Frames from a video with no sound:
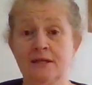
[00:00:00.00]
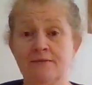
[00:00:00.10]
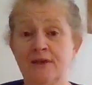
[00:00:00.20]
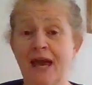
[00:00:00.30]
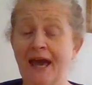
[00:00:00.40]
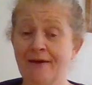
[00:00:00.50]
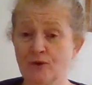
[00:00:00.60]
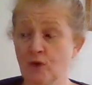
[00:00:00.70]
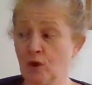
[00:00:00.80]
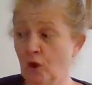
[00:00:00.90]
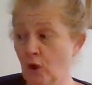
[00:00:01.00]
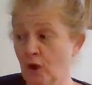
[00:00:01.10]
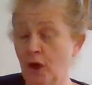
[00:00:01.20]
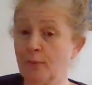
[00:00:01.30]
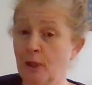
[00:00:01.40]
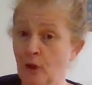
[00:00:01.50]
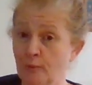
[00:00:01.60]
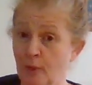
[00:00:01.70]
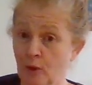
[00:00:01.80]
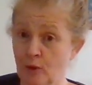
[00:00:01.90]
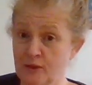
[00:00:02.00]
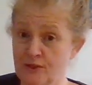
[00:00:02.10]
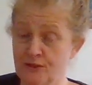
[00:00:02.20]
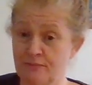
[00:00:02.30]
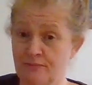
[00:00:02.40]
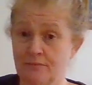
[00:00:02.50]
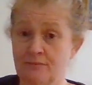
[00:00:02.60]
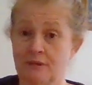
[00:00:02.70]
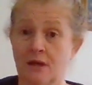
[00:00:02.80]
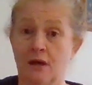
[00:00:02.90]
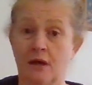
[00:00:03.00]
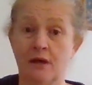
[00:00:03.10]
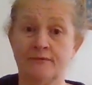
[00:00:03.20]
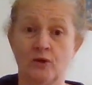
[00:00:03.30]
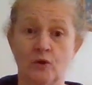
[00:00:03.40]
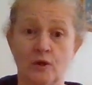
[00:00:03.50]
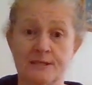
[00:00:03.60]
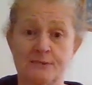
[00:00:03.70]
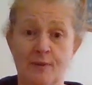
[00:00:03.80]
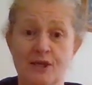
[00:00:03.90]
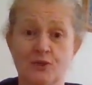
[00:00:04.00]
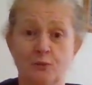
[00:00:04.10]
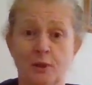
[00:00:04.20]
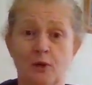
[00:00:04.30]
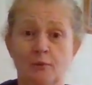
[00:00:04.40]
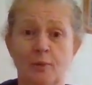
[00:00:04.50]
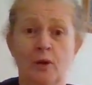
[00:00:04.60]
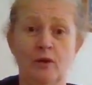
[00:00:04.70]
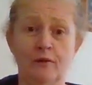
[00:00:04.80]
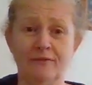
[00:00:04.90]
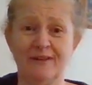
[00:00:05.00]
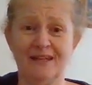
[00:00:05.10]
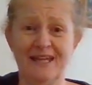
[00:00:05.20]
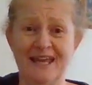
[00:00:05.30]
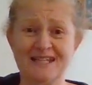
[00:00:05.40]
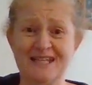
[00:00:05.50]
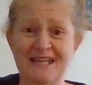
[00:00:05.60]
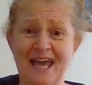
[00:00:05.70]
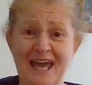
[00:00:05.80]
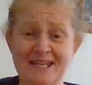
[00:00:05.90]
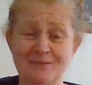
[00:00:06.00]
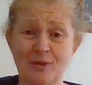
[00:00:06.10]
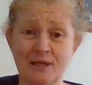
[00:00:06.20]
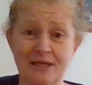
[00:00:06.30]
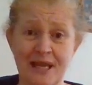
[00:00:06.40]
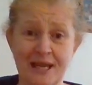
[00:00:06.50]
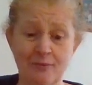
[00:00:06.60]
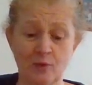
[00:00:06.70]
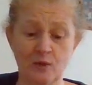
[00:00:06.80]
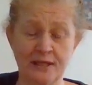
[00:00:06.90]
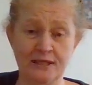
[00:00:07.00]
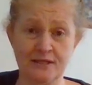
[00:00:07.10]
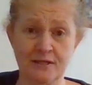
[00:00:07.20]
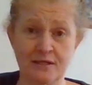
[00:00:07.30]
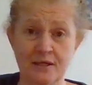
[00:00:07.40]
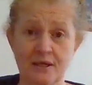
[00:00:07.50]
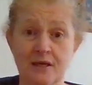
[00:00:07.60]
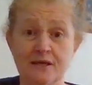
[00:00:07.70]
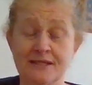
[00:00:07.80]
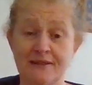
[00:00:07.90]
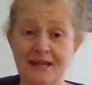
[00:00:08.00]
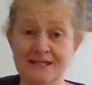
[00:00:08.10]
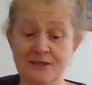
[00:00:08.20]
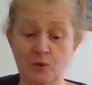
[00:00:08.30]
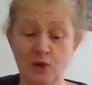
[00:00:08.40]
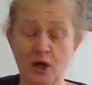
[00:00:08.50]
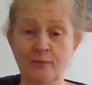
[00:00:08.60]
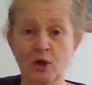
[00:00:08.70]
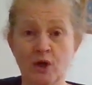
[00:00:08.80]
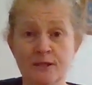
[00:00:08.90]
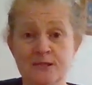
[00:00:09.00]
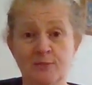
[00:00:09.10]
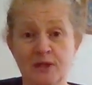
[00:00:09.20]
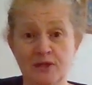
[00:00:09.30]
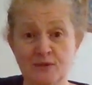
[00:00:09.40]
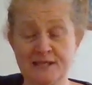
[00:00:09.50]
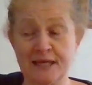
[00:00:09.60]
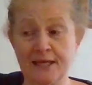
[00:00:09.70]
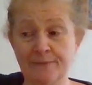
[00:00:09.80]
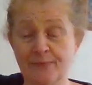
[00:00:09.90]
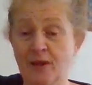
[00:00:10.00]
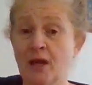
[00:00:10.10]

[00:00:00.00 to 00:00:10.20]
If you haven't got a plant pot, I've got a special plant pot that actually has my name on it. So that's the one I'm going to be using.